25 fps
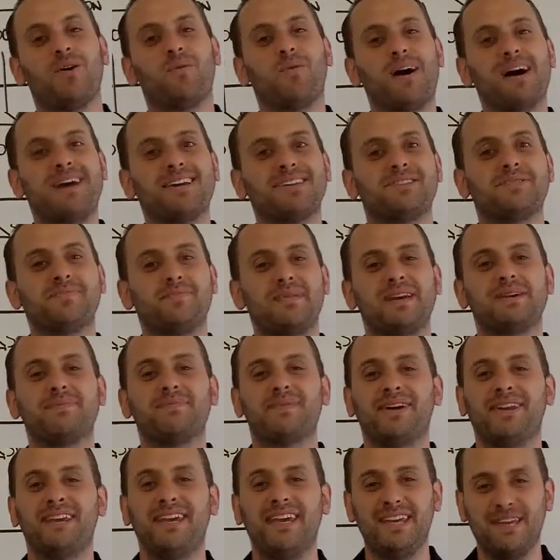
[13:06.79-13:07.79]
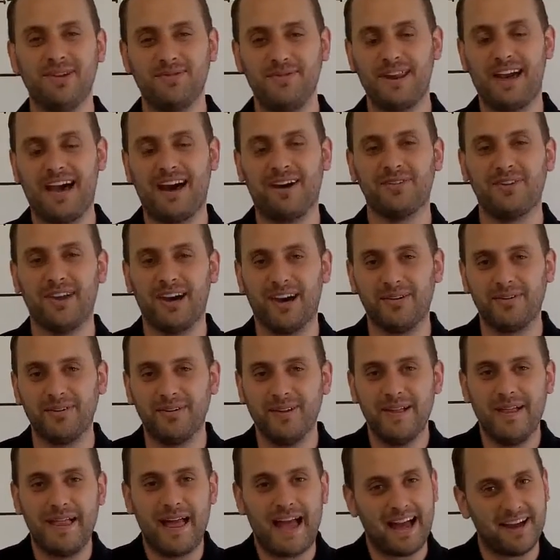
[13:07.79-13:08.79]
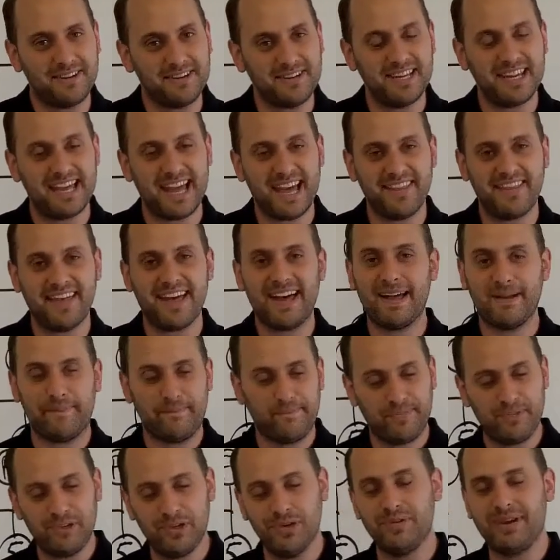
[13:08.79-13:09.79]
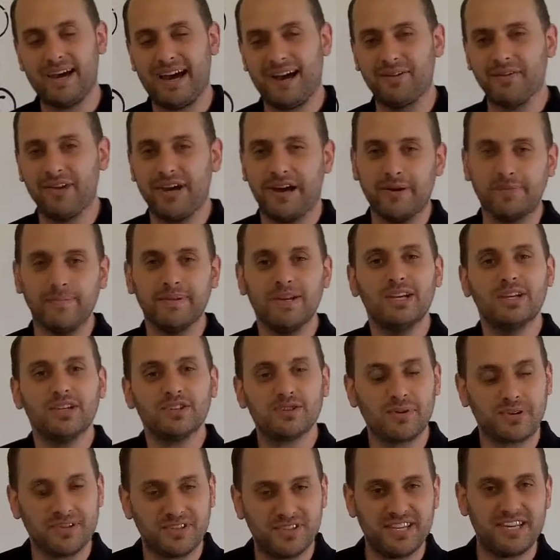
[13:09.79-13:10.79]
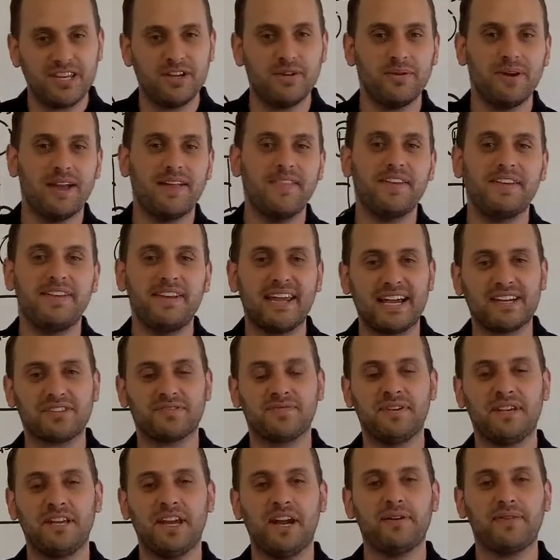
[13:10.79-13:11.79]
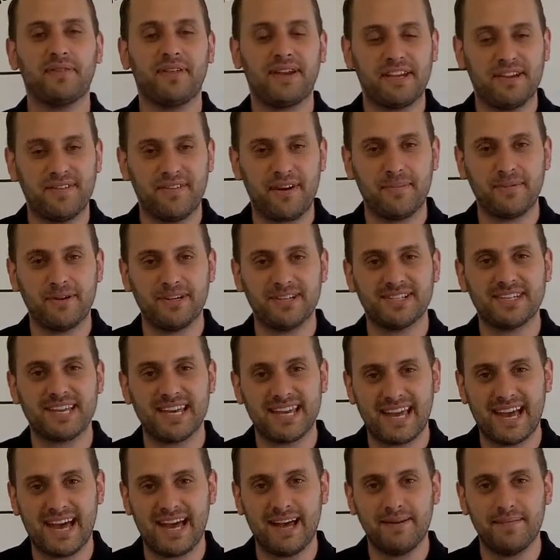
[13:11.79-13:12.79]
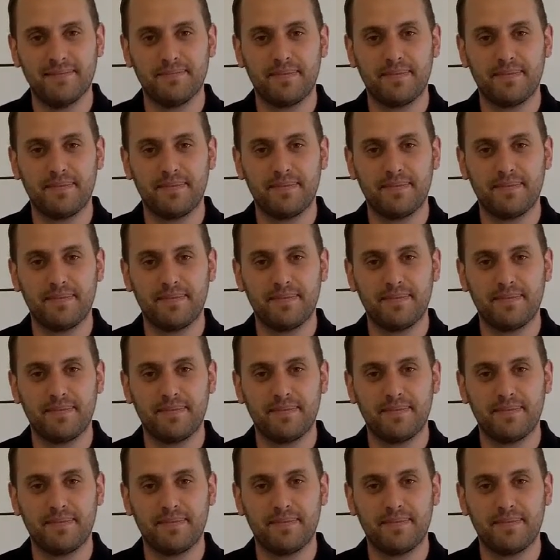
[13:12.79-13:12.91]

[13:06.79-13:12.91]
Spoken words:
Where's the big money? You now know. How do you get there? You now know. So I'll see you in the next video. Thank you very much. Take care.